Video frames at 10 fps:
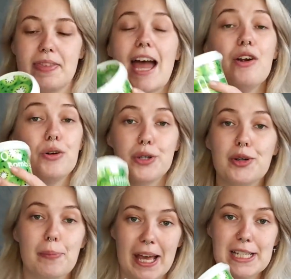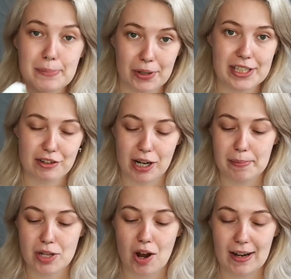Their oil-based body
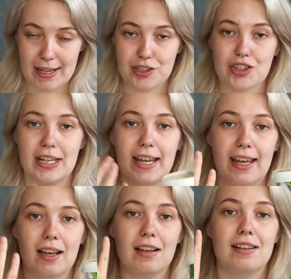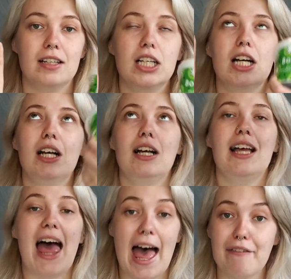scrubs are literally
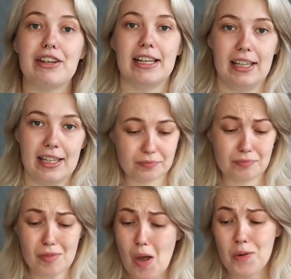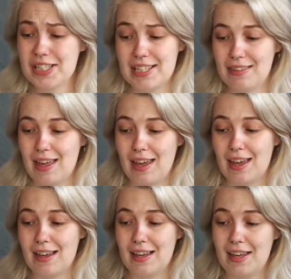heavenly. Honestly,
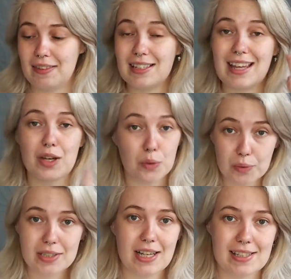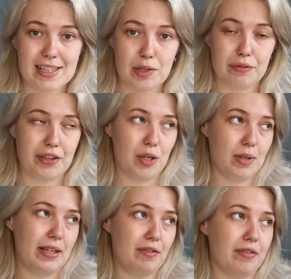they take all the dead skin off
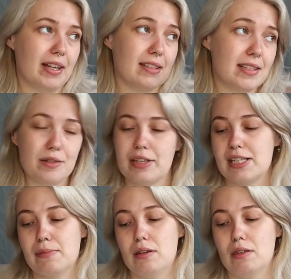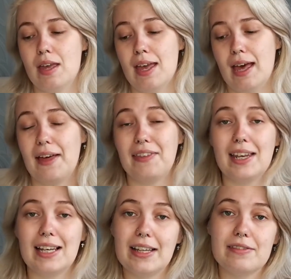you, leave you feeling silky smooth, and
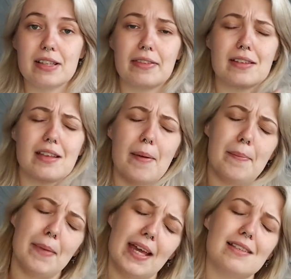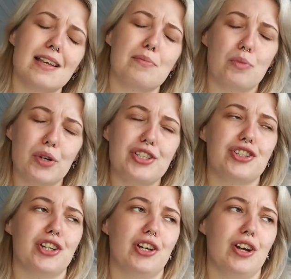it leaves like this amazing
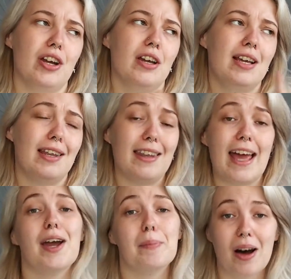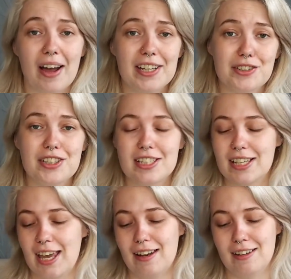moisture layer behind on your
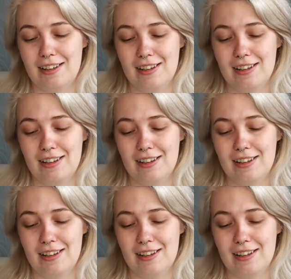skin.